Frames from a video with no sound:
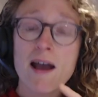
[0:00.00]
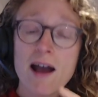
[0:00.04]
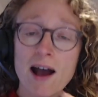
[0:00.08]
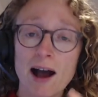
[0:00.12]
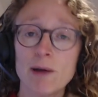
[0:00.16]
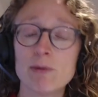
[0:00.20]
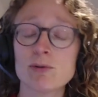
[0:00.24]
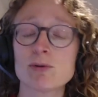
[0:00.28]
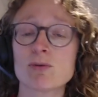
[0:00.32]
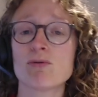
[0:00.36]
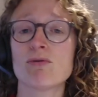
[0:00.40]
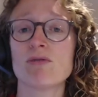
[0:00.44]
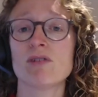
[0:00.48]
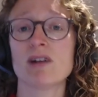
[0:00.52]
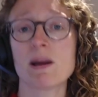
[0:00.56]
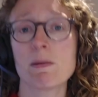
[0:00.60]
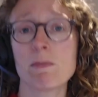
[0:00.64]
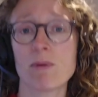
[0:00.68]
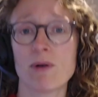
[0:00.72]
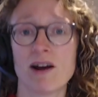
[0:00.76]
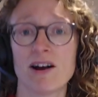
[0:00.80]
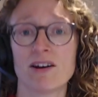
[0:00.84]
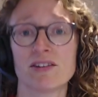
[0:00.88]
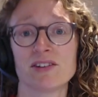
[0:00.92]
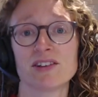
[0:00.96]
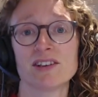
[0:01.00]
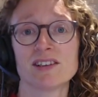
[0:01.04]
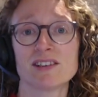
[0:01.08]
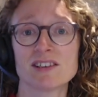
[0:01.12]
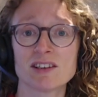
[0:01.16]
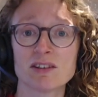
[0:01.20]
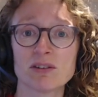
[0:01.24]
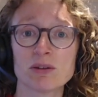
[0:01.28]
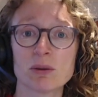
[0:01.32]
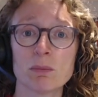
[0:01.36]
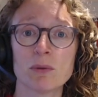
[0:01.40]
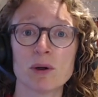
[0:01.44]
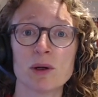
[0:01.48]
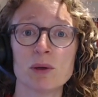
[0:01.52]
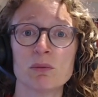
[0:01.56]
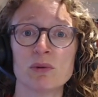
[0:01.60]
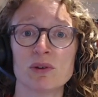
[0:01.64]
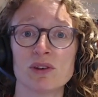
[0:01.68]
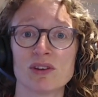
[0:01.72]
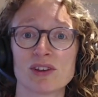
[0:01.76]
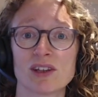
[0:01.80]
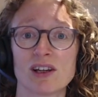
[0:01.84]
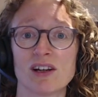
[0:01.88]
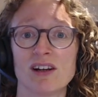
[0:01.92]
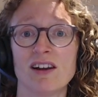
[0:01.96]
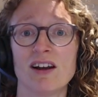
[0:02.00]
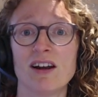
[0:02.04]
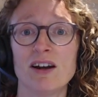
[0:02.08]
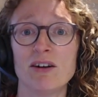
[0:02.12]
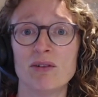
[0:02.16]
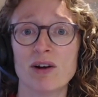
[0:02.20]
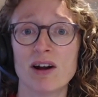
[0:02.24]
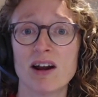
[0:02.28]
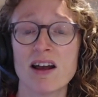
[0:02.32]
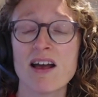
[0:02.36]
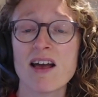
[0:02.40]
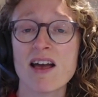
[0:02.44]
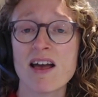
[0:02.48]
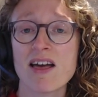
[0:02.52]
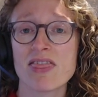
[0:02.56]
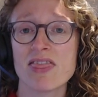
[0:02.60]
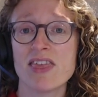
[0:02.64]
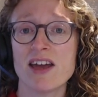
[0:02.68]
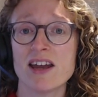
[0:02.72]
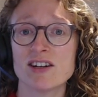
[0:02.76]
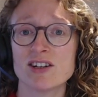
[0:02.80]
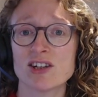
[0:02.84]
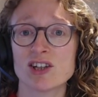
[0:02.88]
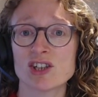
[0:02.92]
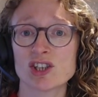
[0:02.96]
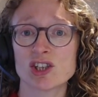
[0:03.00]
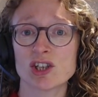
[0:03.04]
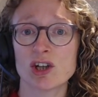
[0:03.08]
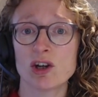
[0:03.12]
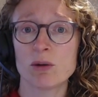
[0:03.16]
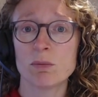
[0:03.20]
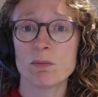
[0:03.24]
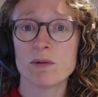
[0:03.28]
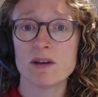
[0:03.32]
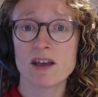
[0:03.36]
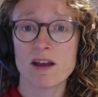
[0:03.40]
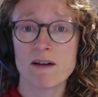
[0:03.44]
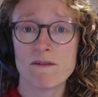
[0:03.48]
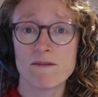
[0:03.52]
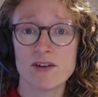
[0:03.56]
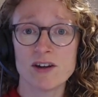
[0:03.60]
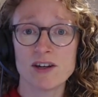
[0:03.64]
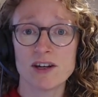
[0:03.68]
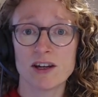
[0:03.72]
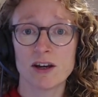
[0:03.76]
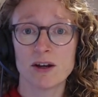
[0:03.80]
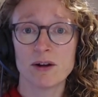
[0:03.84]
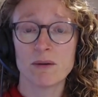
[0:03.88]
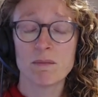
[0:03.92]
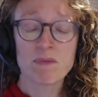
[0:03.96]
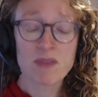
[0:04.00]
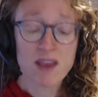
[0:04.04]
I was really proud until the moment that Lyra then showed me a video